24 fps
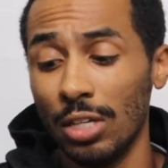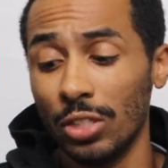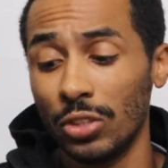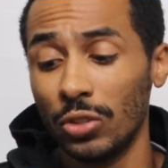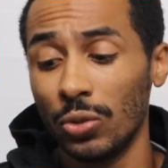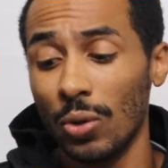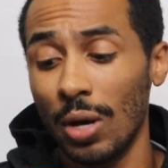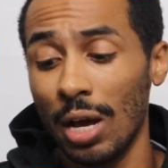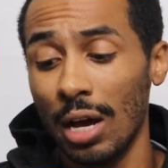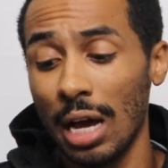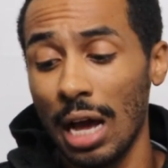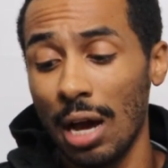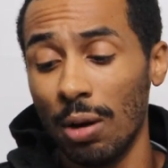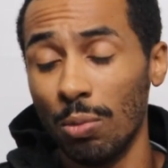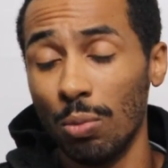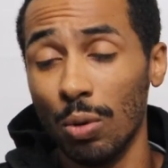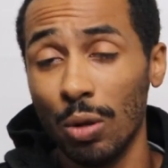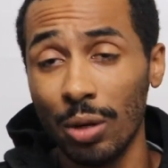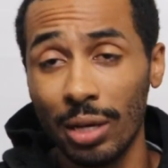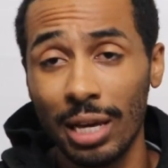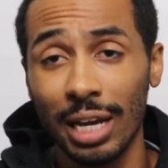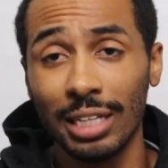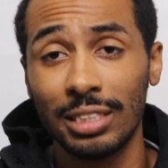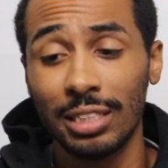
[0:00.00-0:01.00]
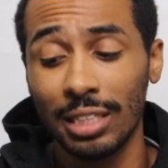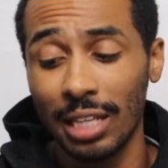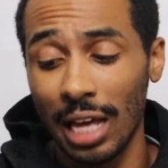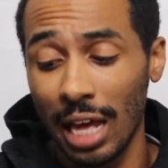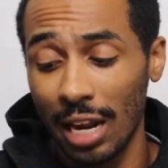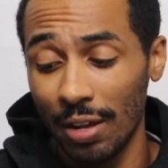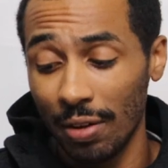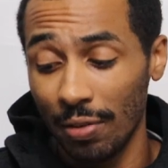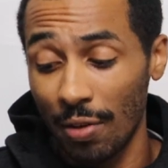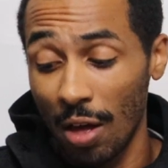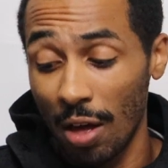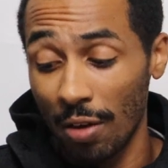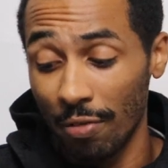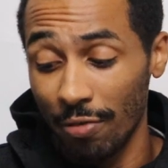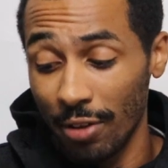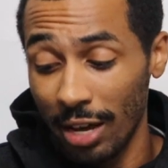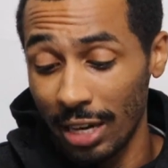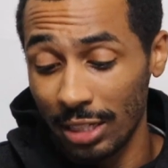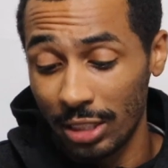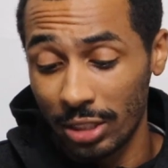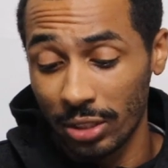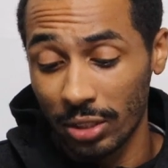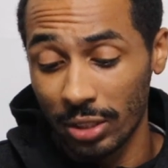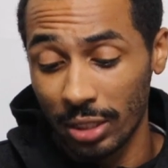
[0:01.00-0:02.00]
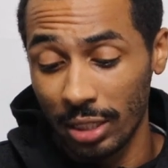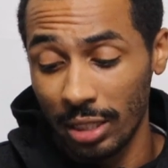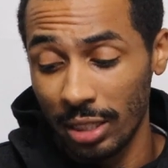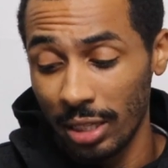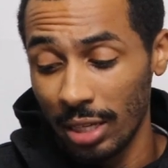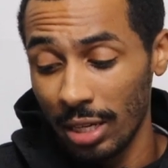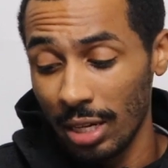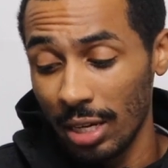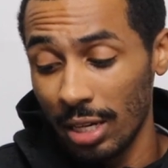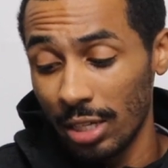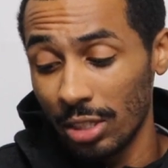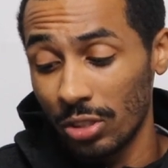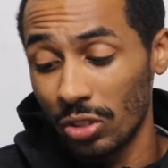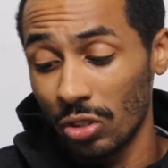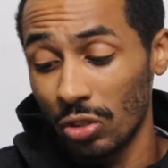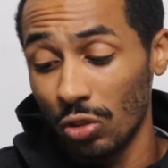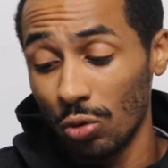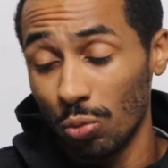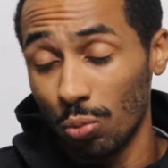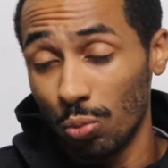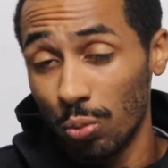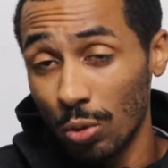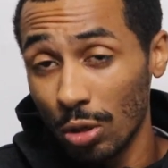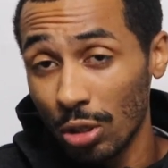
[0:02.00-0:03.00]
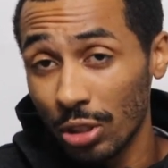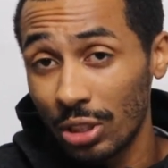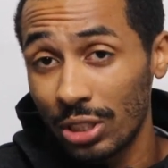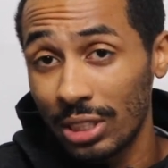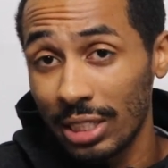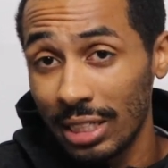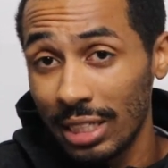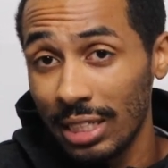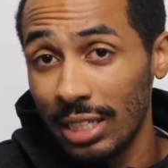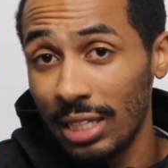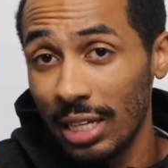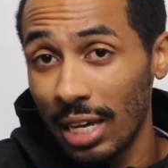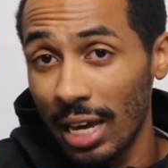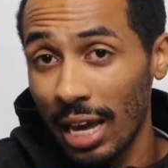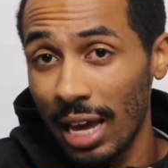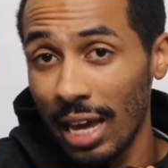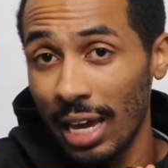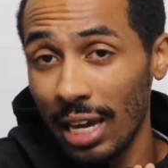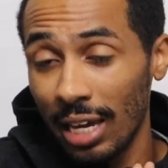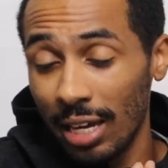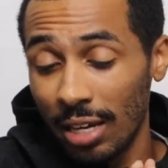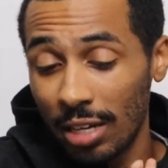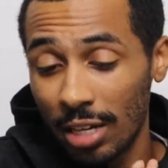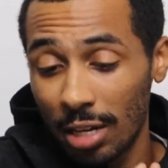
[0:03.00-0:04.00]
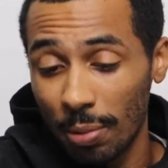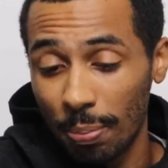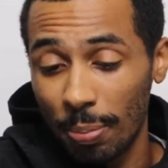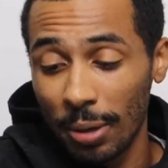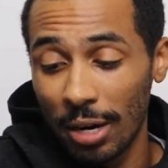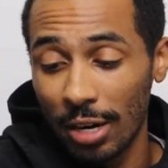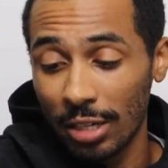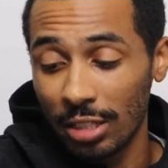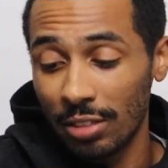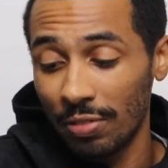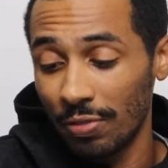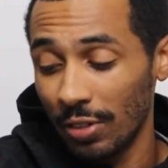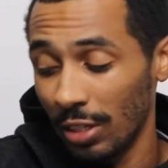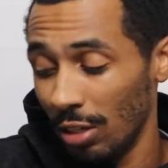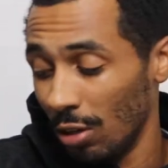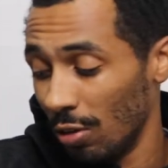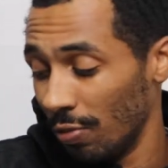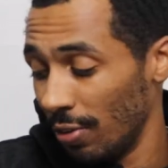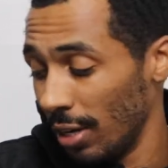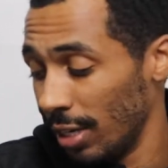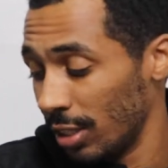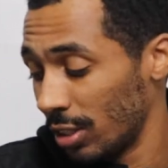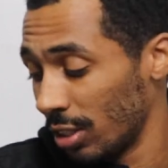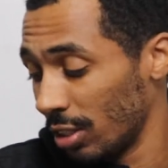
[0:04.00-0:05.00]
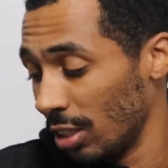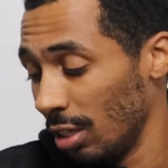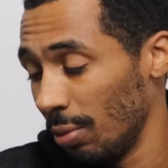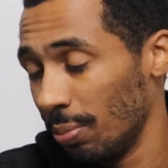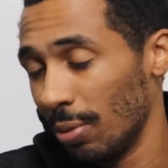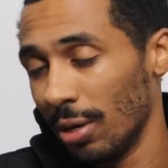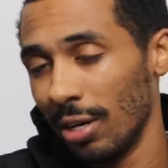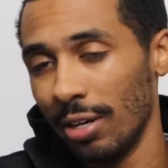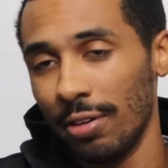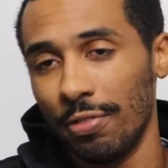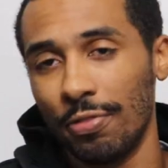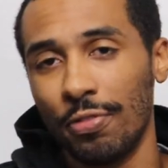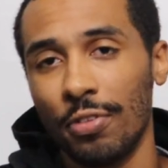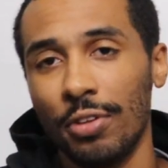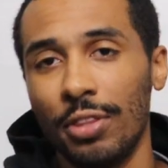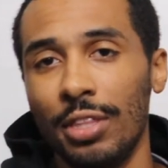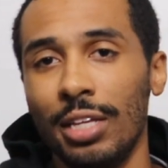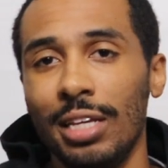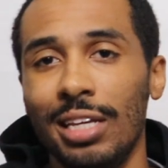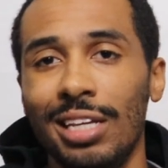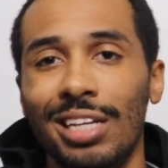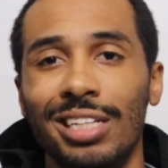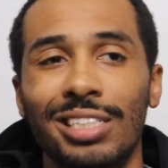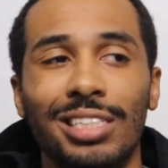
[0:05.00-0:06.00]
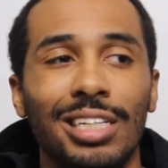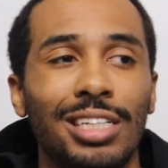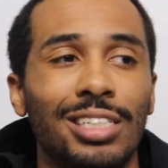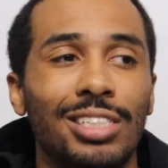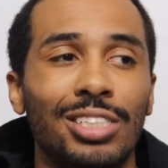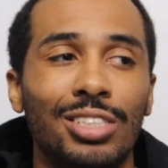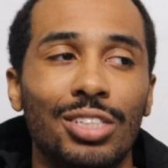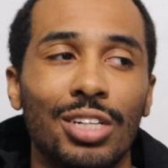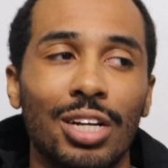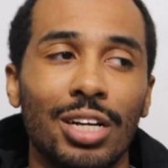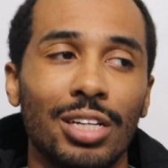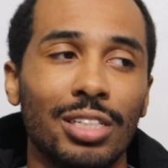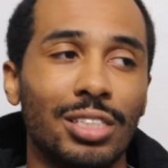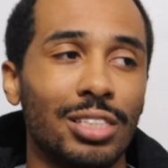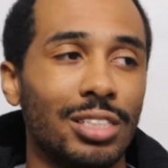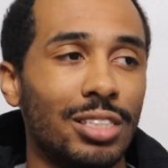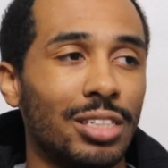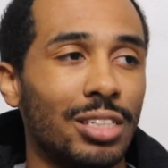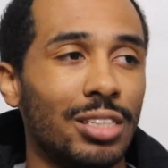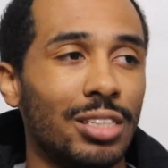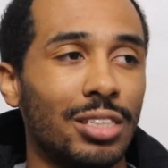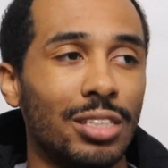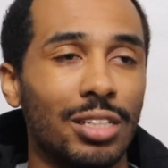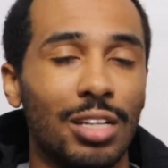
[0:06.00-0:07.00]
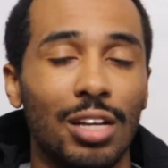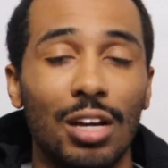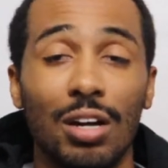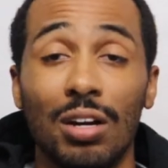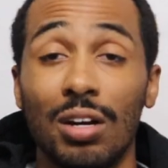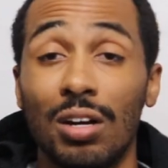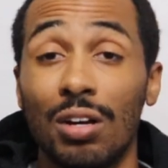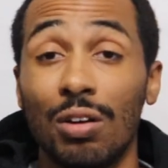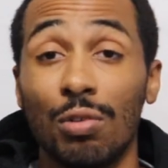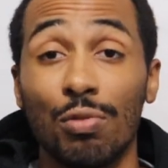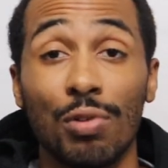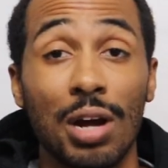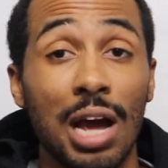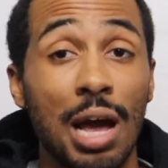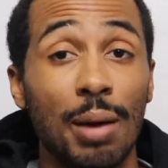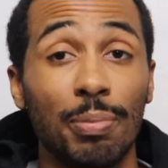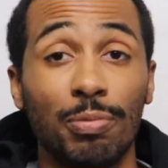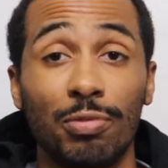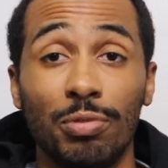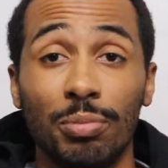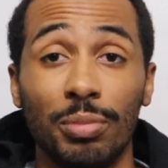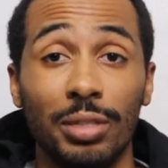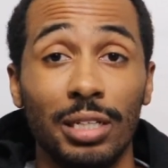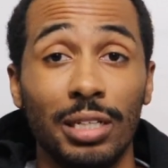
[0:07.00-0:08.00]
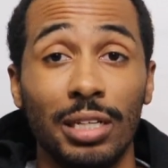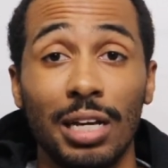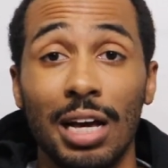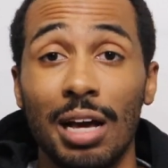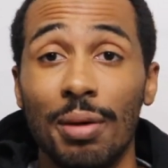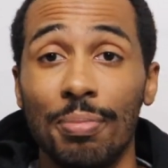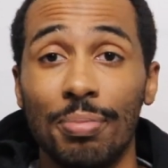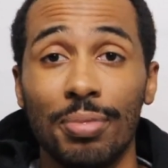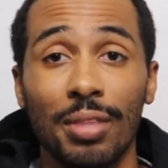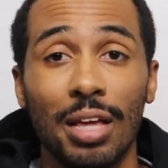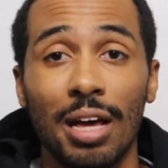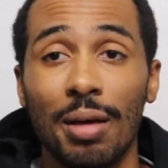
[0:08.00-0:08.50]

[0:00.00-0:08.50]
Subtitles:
So I will get to that eventually. So you will see a comparison video eventually, but for these, it's just a wrap for me. I'm